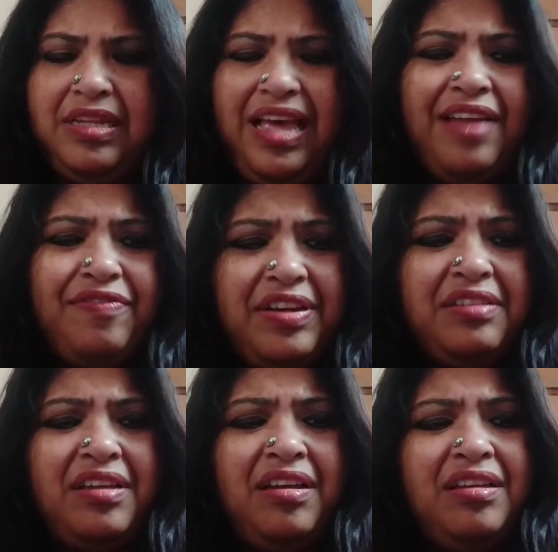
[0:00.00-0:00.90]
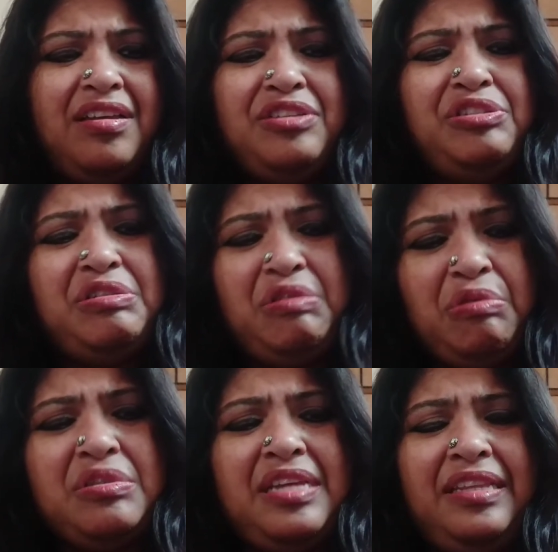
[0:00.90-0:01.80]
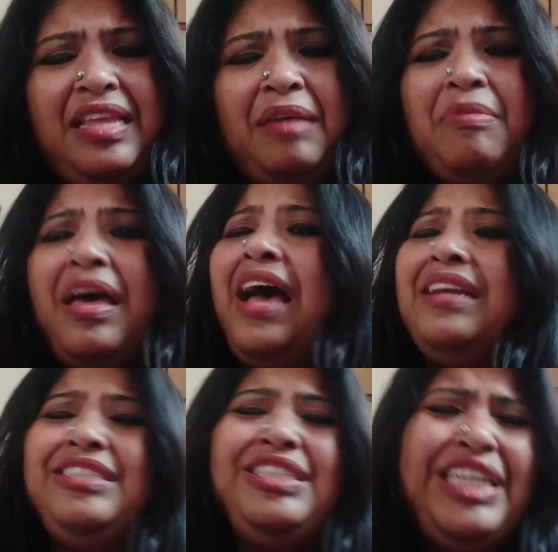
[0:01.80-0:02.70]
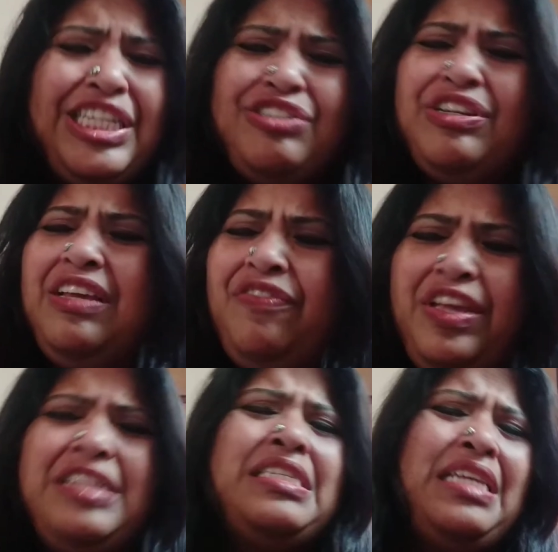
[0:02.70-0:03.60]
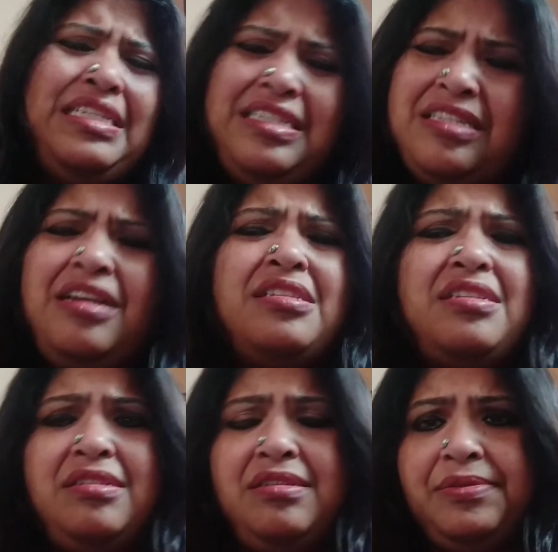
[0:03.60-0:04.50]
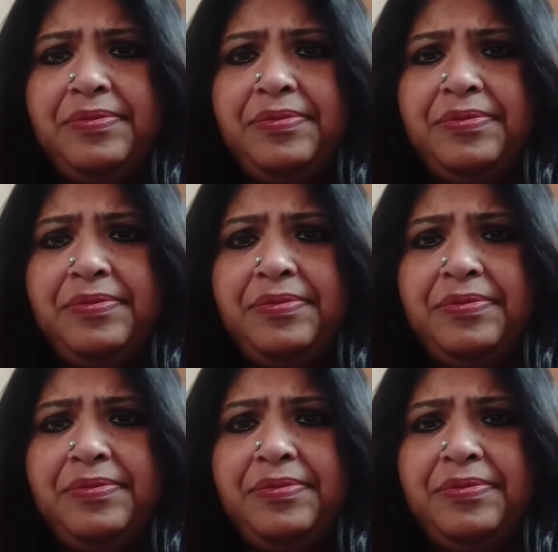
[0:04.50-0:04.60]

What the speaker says: And Vinata just looks at them and literally feels disgusted.